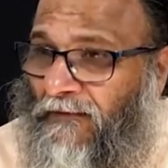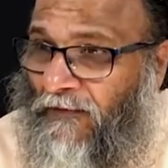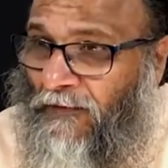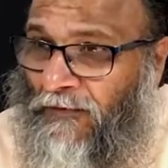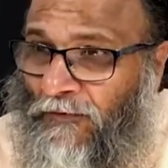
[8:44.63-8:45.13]

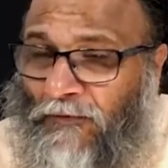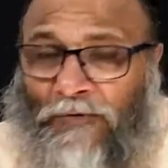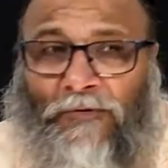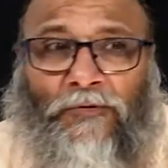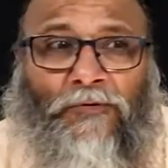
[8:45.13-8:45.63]
The one who
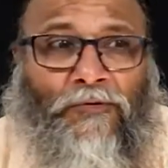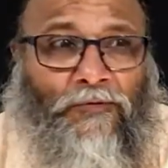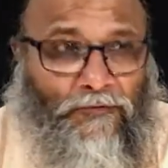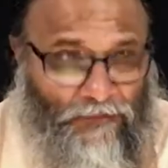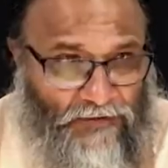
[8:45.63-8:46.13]

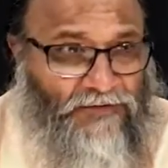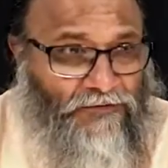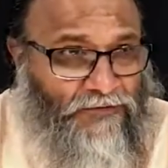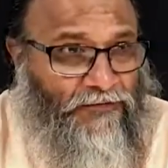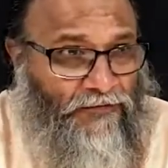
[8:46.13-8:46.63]

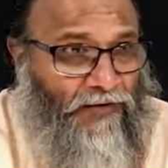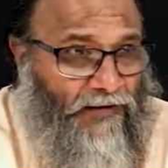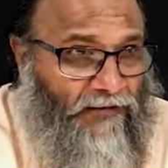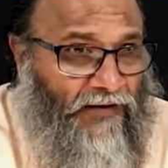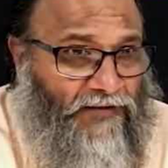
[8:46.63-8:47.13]
first
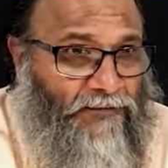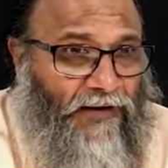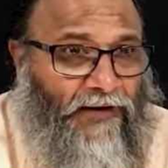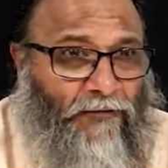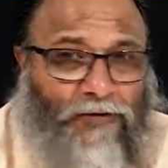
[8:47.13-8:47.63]
that
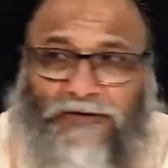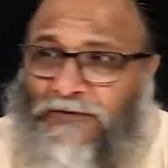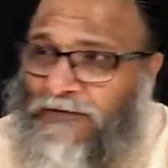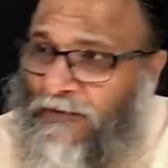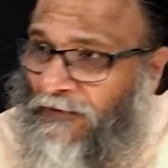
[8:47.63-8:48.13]
explained was
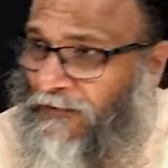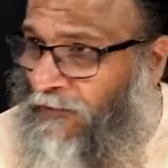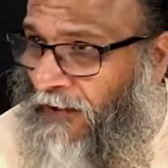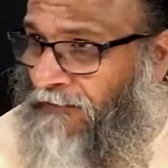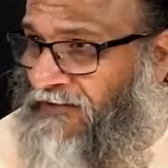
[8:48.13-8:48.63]
the one who
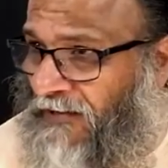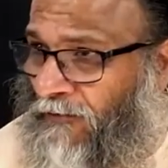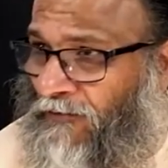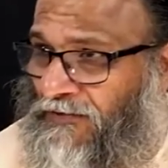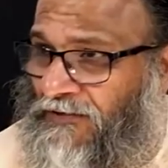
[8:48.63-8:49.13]
comes and
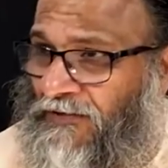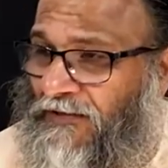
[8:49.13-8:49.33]
goes.